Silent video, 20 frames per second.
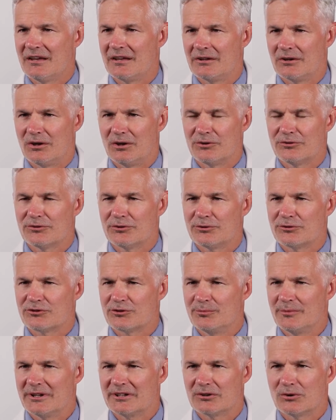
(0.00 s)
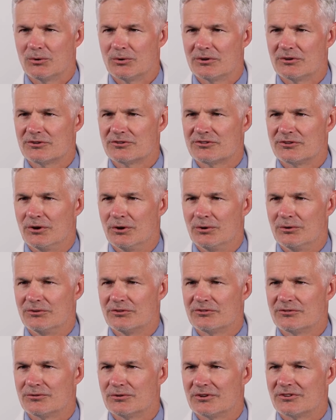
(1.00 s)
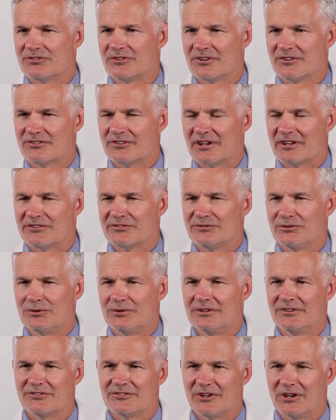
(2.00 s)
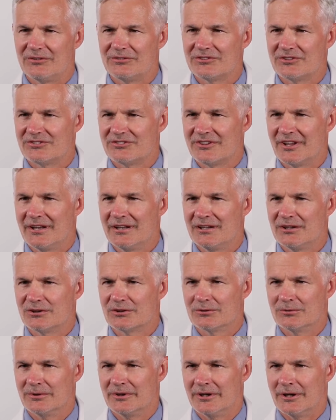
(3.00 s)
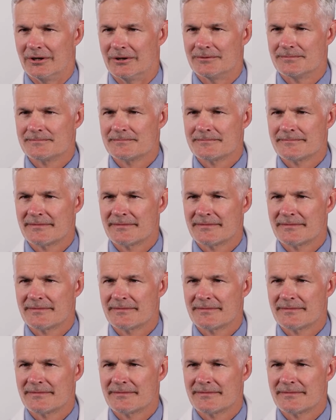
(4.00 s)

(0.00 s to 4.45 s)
and also cement cornerstones for a successful and self-sustaining career.